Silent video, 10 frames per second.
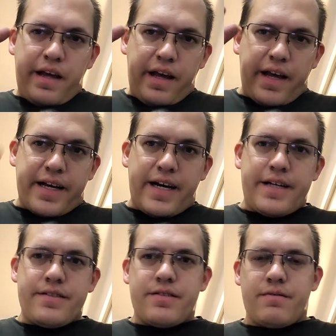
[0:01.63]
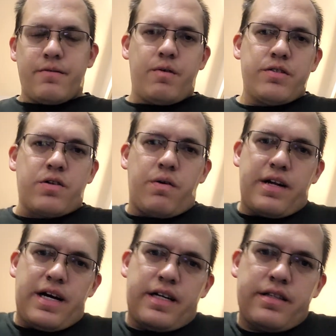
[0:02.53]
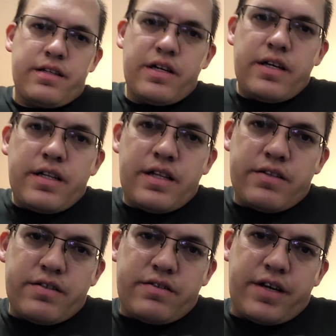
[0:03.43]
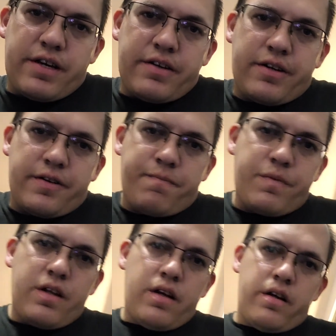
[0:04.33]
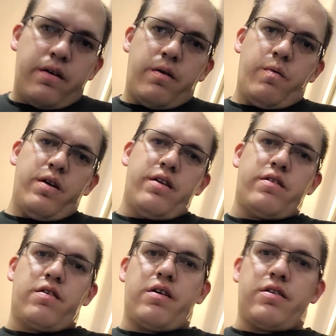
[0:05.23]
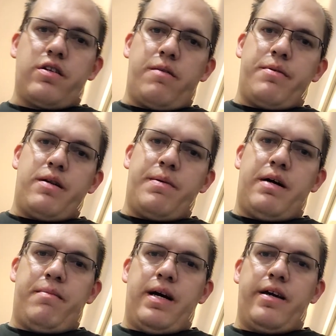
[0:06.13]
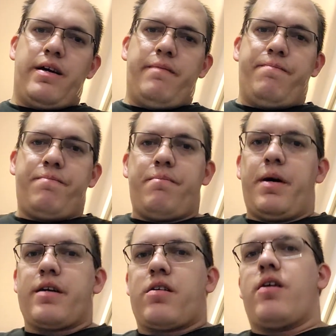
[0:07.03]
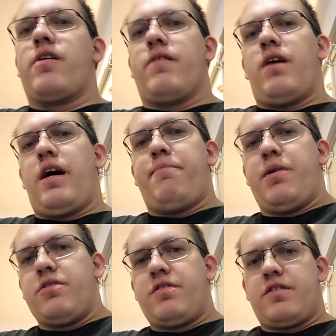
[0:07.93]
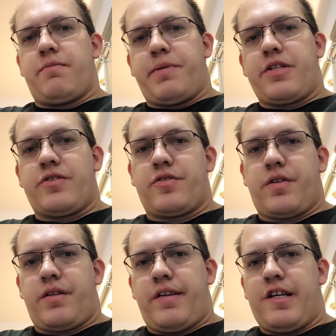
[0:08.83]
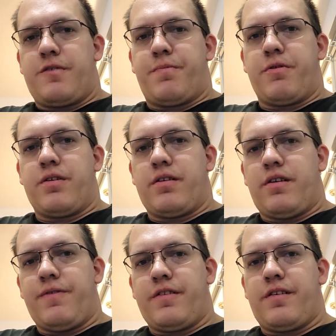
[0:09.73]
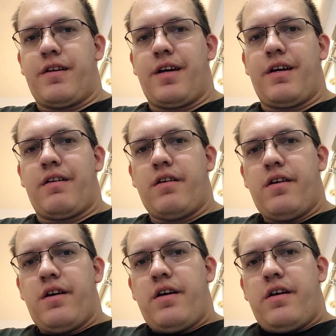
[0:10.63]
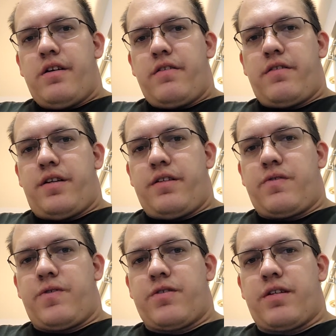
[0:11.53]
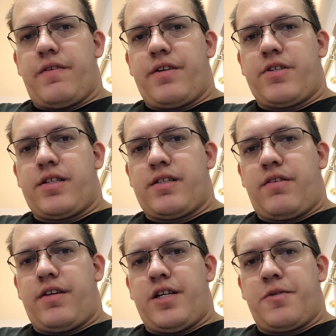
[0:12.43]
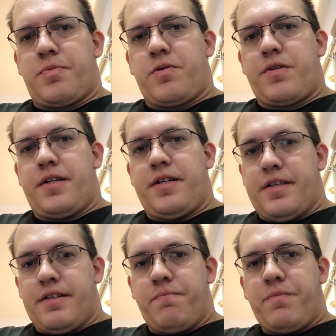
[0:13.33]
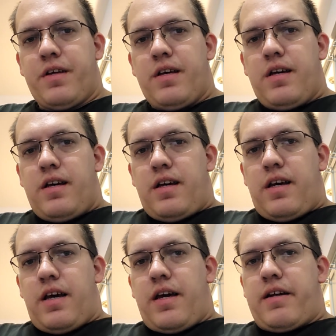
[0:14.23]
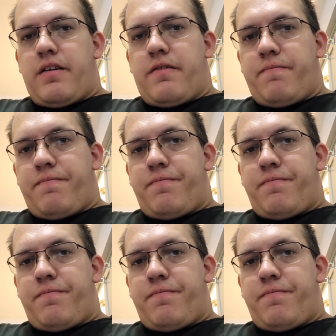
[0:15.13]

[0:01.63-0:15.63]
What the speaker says: Hi guys, what's going on? This is Dan here. I wanted to talk a little bit about my car. I posted some pictures of the dashboard of it tonight. Tonight's the first night I've actually got the dashboard in, and